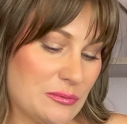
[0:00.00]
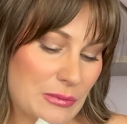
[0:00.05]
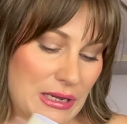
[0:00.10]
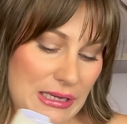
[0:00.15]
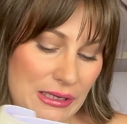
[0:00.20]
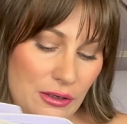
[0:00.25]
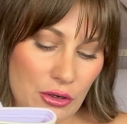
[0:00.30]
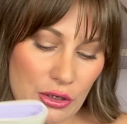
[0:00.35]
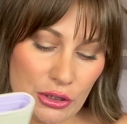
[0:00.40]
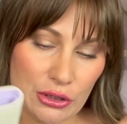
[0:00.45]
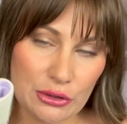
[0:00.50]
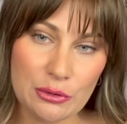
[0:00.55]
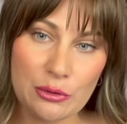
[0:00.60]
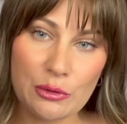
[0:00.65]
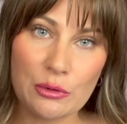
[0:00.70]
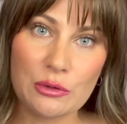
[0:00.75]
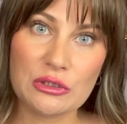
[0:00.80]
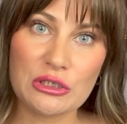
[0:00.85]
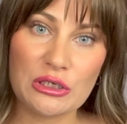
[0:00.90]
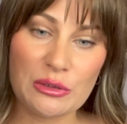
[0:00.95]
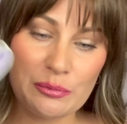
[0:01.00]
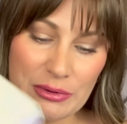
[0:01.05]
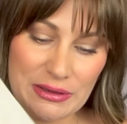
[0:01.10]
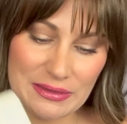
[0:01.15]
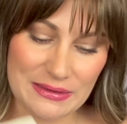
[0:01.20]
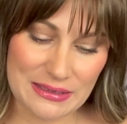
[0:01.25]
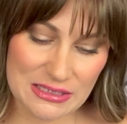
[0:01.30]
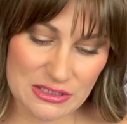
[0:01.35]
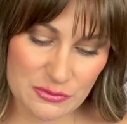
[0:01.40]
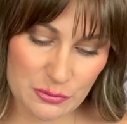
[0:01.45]
my card holder,
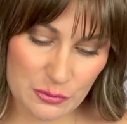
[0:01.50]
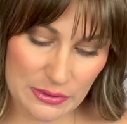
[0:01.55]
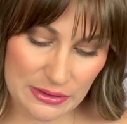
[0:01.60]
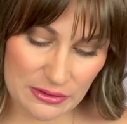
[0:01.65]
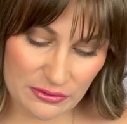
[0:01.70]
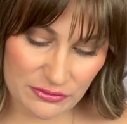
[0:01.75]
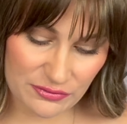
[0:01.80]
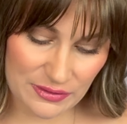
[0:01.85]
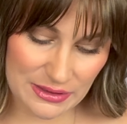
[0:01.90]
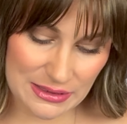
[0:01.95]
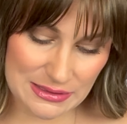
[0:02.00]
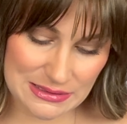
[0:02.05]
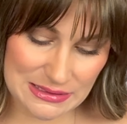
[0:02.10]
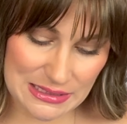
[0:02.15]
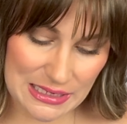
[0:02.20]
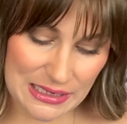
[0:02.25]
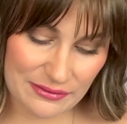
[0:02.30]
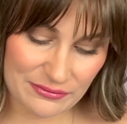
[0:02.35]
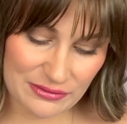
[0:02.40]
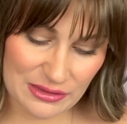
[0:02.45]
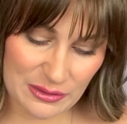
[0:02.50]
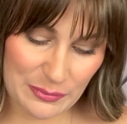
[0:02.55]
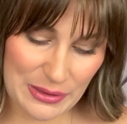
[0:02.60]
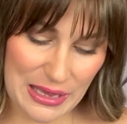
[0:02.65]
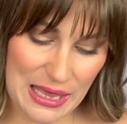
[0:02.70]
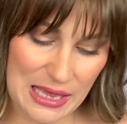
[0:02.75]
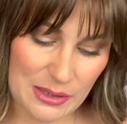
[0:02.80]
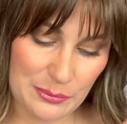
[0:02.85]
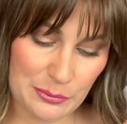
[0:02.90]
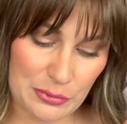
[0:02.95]
but this will fit inside of the
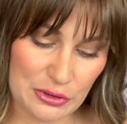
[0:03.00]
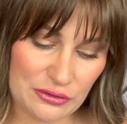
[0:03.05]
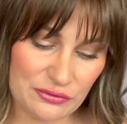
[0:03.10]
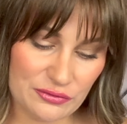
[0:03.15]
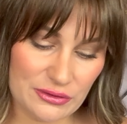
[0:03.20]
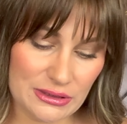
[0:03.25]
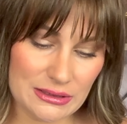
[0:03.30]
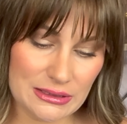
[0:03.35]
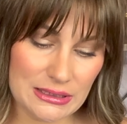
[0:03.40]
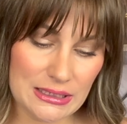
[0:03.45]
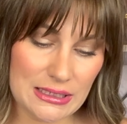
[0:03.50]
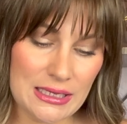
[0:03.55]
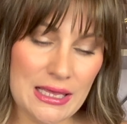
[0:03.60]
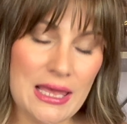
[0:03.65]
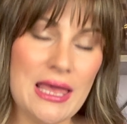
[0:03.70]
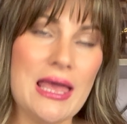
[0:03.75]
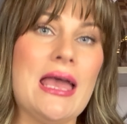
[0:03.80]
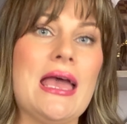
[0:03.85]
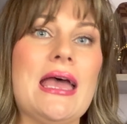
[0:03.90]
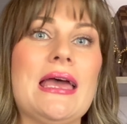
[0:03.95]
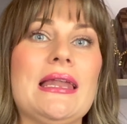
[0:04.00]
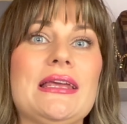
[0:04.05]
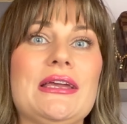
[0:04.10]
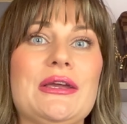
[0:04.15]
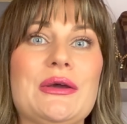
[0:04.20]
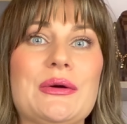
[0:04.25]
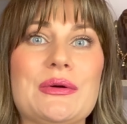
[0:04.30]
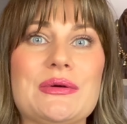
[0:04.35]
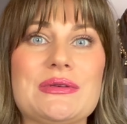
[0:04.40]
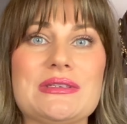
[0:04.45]
bag perfectly and it
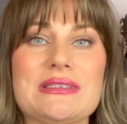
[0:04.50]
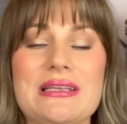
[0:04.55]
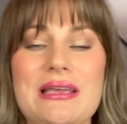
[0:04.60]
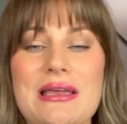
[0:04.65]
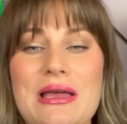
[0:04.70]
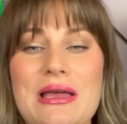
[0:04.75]
goes